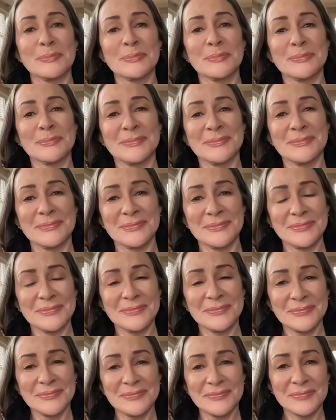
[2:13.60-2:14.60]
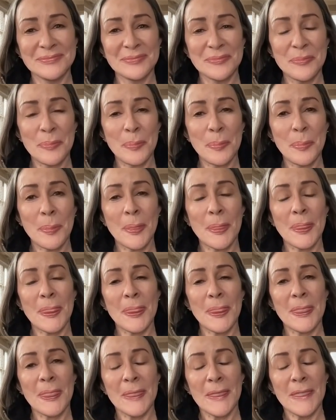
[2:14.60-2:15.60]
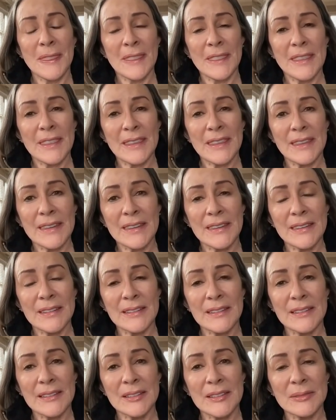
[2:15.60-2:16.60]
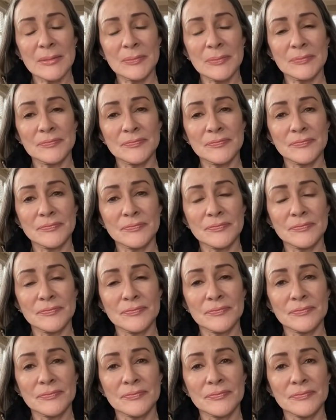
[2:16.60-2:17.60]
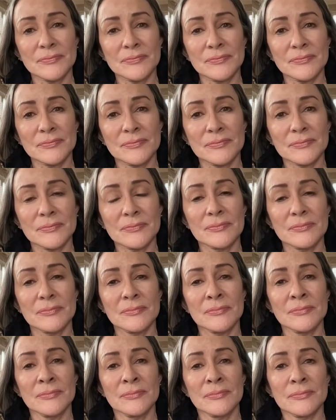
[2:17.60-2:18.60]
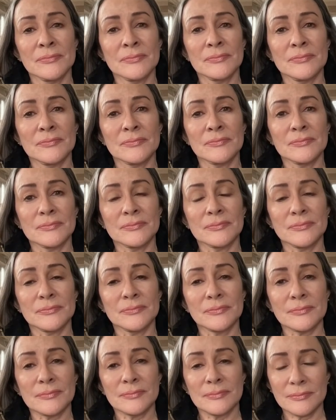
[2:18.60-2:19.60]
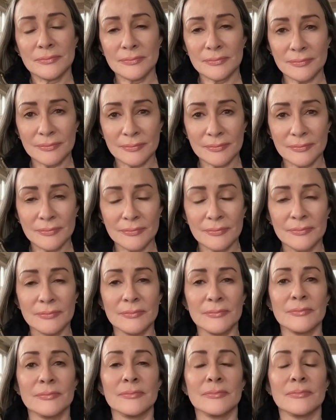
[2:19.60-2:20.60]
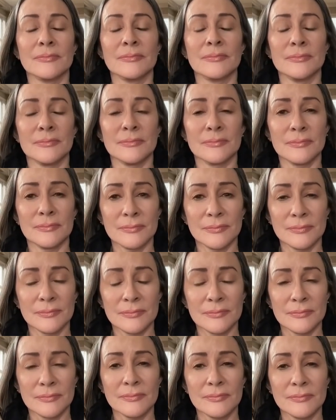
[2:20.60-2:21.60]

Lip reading: The person shown says nothing.